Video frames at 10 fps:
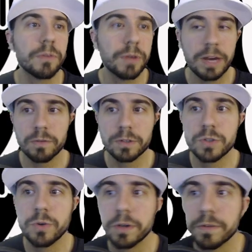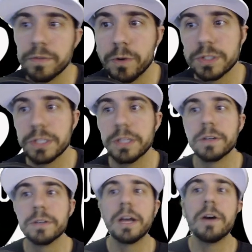We got over 200 folks in
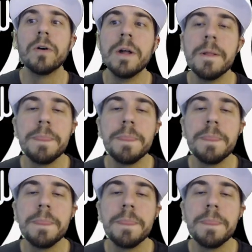there now.